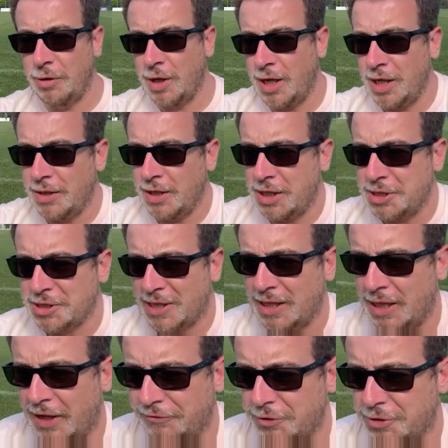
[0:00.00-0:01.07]

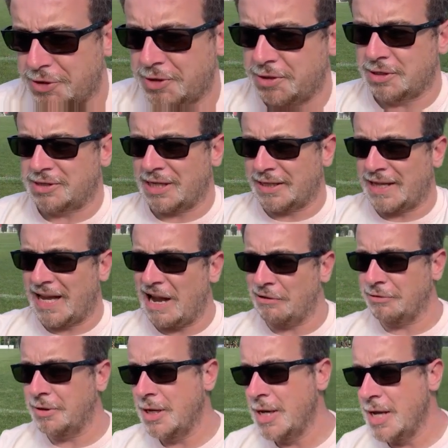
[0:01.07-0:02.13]
incidentally I've just sat
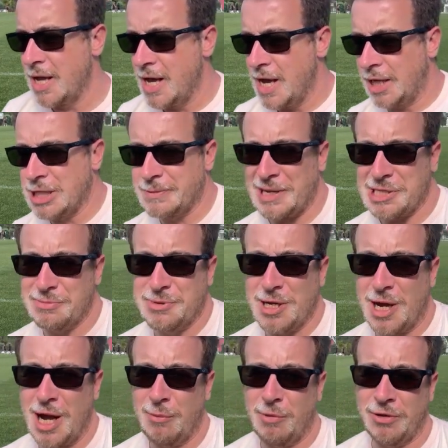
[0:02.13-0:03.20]
down and spent some
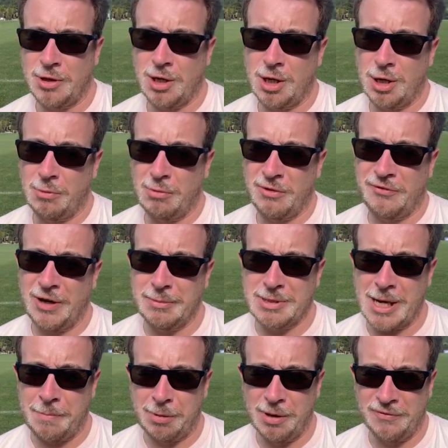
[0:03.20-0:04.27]
time with, along with Philip
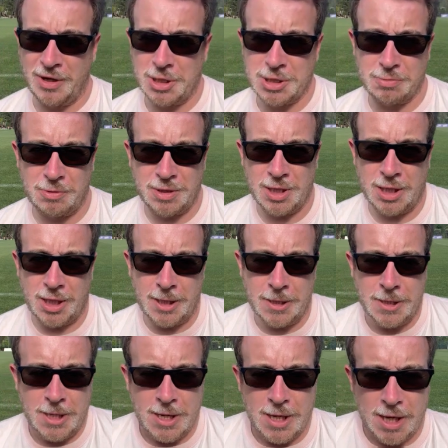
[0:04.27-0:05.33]
Taplovich. We did a
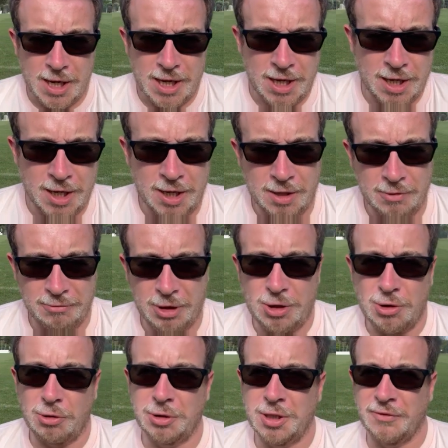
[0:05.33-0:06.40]

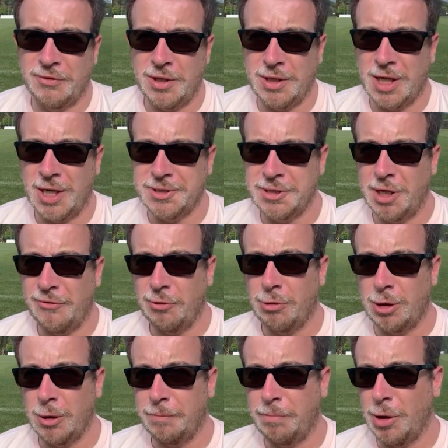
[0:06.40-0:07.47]
recording of the
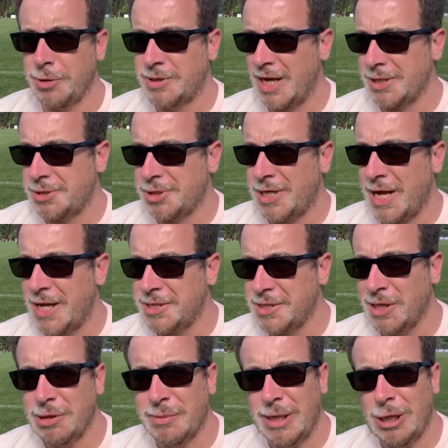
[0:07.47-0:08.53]
1904 Club podcast, just getting to
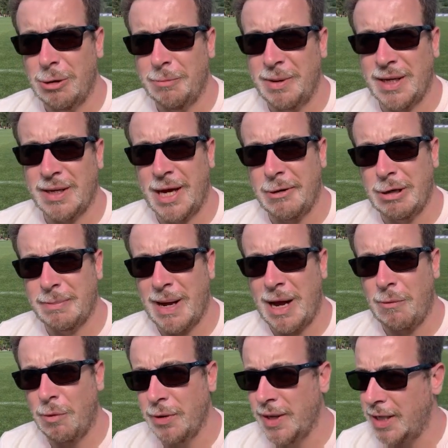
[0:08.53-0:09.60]
know them a little bit, hearing
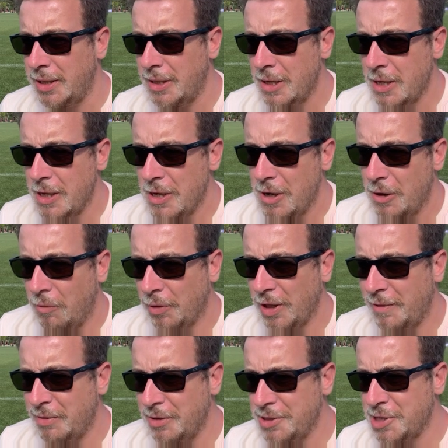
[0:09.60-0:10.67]
about what
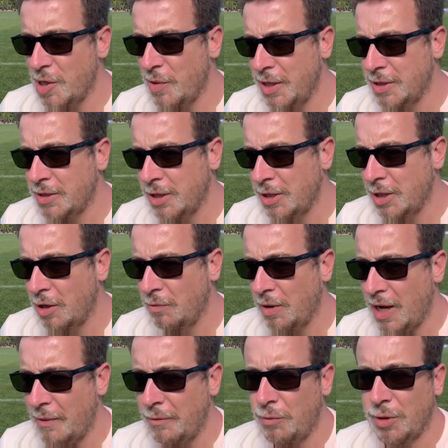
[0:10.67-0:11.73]
they've been doing, you know,
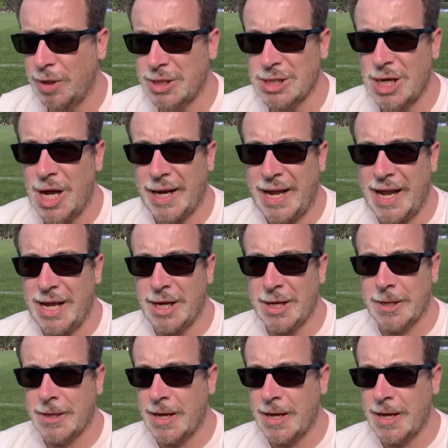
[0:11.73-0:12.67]
what it's like here.